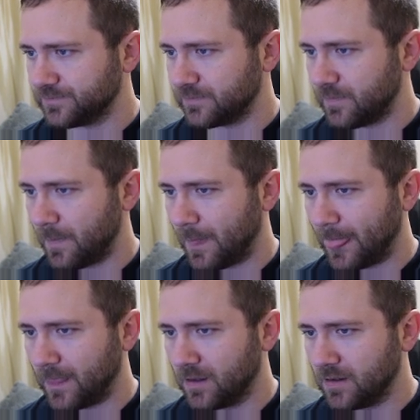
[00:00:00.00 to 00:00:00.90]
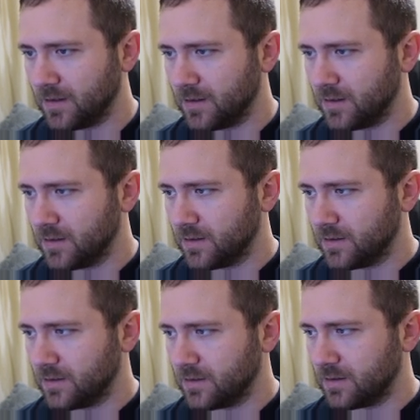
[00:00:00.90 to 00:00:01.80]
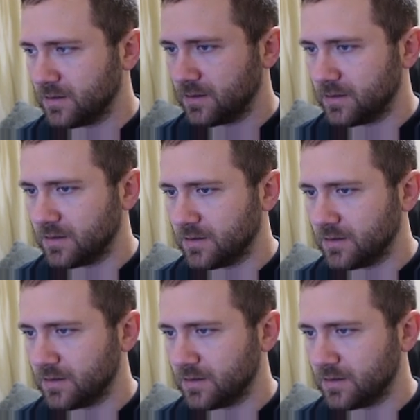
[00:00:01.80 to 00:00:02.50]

Nothing is said.